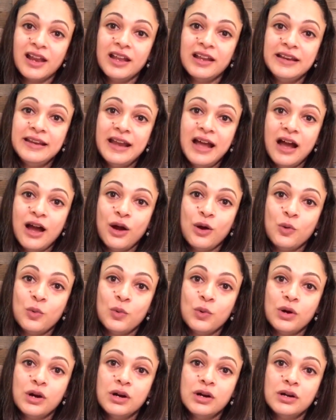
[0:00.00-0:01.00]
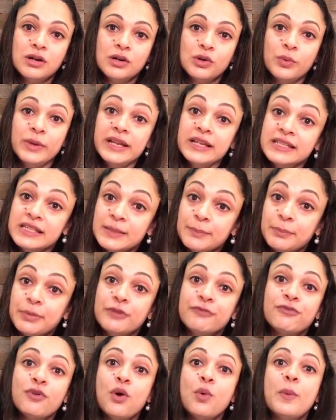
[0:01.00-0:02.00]
Now, a quick tip
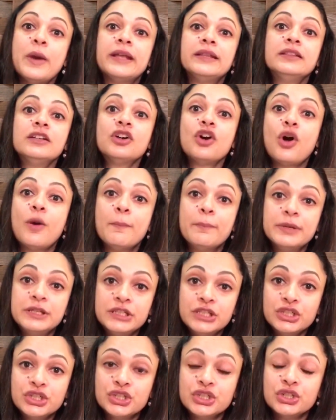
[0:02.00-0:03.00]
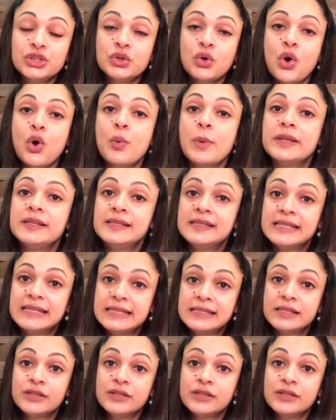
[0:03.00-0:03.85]
for when the competition or when season